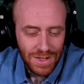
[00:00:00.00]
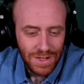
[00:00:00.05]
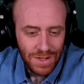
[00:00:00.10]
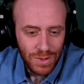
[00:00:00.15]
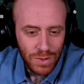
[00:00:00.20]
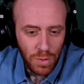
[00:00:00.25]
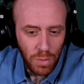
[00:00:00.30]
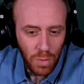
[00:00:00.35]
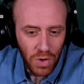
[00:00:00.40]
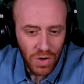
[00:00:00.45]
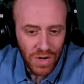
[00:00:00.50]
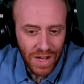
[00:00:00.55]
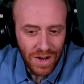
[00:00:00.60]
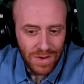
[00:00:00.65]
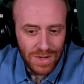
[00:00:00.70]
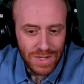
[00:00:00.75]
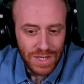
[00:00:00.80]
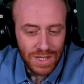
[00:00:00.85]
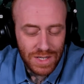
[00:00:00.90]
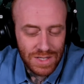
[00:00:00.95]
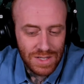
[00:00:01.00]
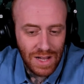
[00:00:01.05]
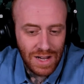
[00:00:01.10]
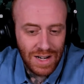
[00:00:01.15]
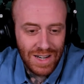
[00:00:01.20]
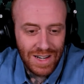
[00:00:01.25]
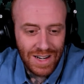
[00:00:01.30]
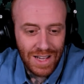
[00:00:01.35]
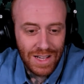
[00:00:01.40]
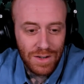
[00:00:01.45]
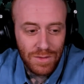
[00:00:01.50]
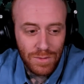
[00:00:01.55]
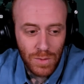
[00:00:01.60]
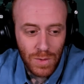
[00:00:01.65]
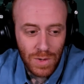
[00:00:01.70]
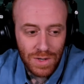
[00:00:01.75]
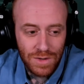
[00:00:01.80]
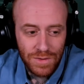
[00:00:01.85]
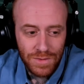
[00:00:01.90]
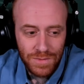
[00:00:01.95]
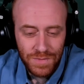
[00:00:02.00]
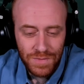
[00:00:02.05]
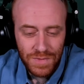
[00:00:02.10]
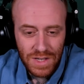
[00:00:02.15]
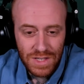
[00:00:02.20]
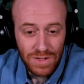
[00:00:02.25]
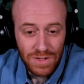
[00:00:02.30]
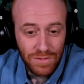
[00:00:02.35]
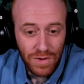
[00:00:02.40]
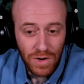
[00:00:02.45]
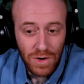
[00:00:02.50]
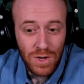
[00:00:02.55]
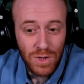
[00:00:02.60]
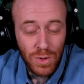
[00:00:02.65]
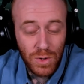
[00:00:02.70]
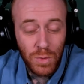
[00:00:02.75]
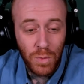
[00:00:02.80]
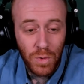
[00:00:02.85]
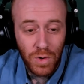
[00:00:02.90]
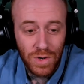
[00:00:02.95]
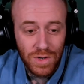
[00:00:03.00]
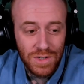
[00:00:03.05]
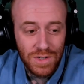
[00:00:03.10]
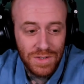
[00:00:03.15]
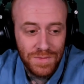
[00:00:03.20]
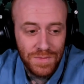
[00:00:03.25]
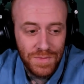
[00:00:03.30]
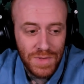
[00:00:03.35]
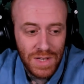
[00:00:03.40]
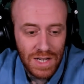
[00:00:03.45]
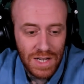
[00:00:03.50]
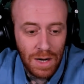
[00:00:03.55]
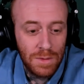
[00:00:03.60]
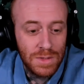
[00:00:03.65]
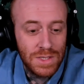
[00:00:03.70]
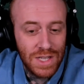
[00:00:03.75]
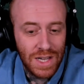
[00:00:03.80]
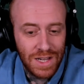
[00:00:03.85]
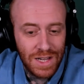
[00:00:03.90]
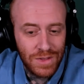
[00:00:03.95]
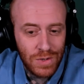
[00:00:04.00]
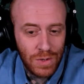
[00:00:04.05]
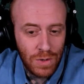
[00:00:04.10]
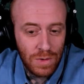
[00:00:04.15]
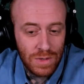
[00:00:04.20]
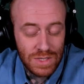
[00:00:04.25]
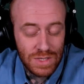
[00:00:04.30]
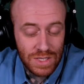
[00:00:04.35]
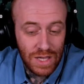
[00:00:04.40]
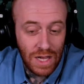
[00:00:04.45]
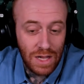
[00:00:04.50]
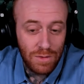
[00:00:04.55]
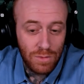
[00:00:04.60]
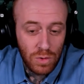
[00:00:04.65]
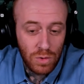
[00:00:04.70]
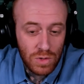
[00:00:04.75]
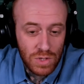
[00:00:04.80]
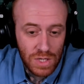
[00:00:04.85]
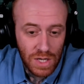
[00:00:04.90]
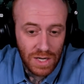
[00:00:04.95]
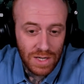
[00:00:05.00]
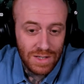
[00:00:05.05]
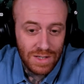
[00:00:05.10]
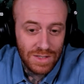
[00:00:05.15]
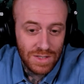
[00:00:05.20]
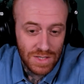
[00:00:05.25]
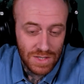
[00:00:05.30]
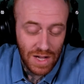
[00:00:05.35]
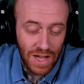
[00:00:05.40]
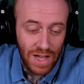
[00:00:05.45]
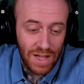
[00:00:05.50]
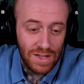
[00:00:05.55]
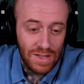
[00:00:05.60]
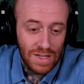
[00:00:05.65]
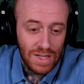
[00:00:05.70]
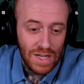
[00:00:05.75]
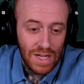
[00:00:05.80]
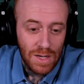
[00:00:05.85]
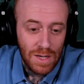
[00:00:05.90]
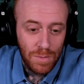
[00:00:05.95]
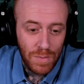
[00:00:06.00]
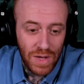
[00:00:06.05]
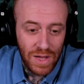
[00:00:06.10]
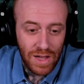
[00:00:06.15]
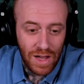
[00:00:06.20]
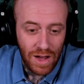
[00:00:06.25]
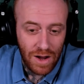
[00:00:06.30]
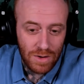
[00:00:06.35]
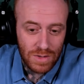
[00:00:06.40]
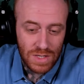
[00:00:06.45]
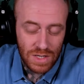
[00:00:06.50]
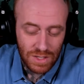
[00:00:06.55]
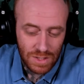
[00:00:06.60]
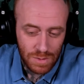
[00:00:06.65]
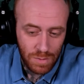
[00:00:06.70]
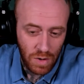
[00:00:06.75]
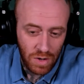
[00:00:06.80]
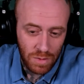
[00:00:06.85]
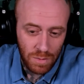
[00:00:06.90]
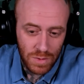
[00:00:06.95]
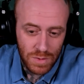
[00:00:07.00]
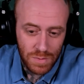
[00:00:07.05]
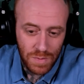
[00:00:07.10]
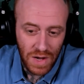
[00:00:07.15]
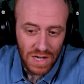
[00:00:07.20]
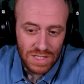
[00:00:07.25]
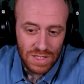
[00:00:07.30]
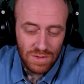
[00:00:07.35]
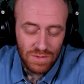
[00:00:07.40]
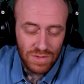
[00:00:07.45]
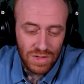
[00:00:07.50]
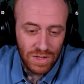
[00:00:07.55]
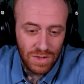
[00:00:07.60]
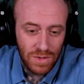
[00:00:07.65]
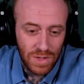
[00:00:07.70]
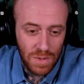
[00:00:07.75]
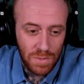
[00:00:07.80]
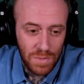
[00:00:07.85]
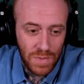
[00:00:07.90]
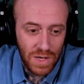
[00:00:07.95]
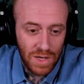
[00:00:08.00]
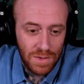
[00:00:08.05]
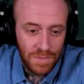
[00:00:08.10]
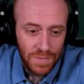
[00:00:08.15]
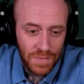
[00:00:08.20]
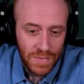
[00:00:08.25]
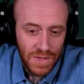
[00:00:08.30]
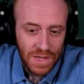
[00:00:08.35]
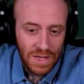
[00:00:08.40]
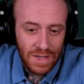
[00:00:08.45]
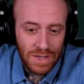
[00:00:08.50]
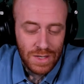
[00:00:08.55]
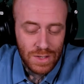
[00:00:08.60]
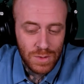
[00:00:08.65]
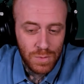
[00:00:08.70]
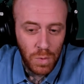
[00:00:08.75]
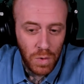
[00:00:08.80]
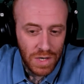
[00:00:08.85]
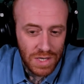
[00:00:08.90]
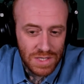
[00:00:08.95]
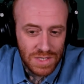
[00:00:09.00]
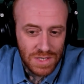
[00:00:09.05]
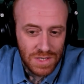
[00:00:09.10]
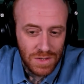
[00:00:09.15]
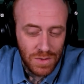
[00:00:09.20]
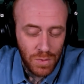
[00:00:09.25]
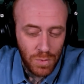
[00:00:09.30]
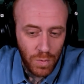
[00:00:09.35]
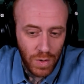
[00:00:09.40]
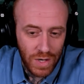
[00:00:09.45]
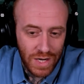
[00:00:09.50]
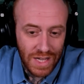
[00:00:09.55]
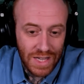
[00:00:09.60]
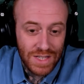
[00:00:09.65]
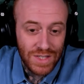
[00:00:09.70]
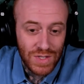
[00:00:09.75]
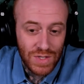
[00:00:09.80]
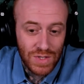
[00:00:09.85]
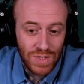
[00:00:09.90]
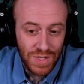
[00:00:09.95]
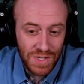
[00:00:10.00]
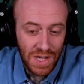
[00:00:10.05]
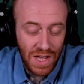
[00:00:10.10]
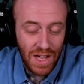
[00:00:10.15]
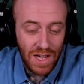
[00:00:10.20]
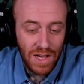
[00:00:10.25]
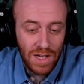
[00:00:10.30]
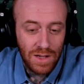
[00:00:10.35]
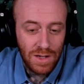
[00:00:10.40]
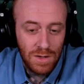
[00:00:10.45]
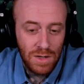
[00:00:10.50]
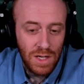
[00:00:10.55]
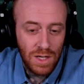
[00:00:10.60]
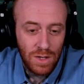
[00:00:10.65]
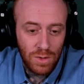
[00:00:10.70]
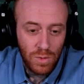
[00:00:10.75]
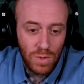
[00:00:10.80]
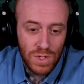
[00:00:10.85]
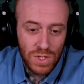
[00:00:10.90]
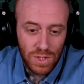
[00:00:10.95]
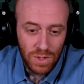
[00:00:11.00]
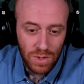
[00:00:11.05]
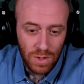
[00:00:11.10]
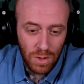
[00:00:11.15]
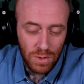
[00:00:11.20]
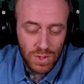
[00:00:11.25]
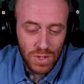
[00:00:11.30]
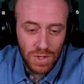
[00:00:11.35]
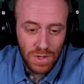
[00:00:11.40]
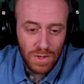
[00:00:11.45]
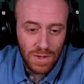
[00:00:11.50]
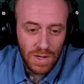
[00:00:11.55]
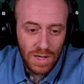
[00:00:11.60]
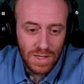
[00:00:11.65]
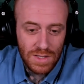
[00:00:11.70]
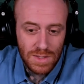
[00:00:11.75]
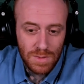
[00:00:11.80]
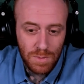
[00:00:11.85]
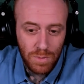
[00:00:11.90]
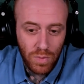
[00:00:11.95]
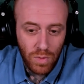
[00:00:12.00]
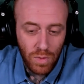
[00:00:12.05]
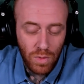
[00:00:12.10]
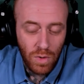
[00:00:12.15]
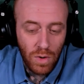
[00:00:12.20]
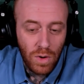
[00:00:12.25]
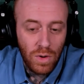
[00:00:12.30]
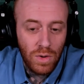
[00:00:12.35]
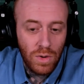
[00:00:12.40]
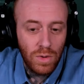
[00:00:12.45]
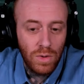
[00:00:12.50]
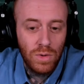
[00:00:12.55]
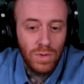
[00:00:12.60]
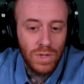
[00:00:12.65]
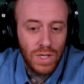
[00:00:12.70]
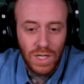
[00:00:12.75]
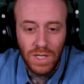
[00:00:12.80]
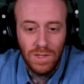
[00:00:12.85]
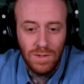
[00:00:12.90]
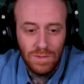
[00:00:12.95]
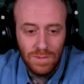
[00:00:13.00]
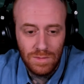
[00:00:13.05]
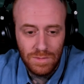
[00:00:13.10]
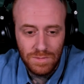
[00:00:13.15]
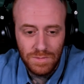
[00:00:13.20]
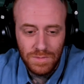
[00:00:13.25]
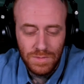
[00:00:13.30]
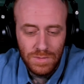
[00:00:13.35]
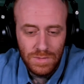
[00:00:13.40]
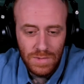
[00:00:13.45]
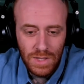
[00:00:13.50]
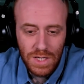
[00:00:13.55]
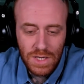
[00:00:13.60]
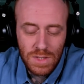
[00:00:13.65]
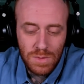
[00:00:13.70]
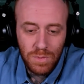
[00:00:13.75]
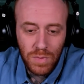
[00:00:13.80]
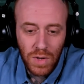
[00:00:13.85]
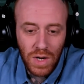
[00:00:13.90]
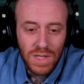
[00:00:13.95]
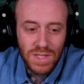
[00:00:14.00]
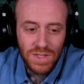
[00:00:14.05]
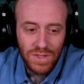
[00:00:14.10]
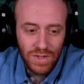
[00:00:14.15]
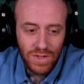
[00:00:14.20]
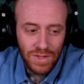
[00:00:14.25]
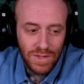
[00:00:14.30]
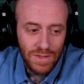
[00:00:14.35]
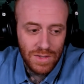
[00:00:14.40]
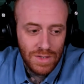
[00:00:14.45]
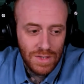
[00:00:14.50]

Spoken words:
The word heretic is not a negative word. It's a very good word. And I would say in the current state of Christianity today, being a heretic is probably the most positive thing you can be. Because what is today in Christian culture is broken, is busted,